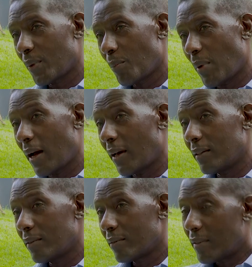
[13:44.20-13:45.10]

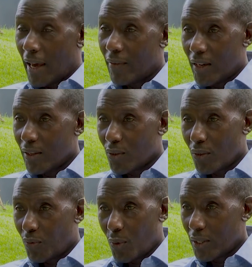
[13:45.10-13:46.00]
by the evidence
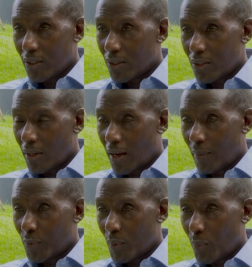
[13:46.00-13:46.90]
of what is
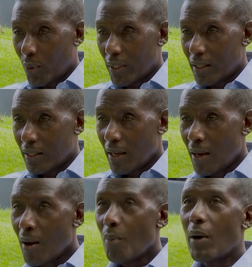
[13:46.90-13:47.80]
reported.
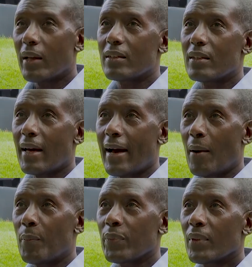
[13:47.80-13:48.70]
But
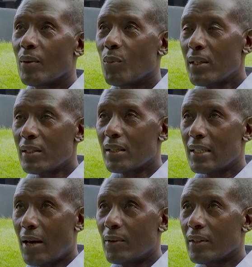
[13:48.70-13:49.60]
what is
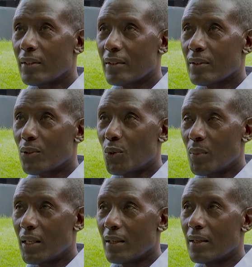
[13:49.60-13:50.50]
astounding to
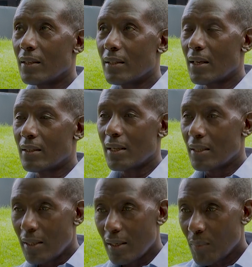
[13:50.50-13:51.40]
me is that a
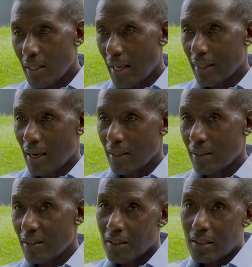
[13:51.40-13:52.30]
statement like that
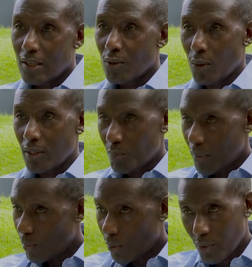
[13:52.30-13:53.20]
is just ignored and
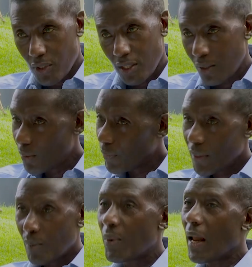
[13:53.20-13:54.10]
people continue
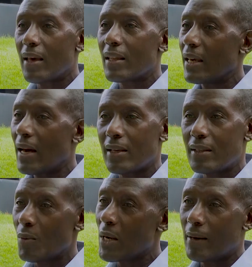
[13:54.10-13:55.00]
blithely as
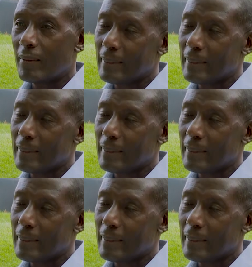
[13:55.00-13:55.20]
they were.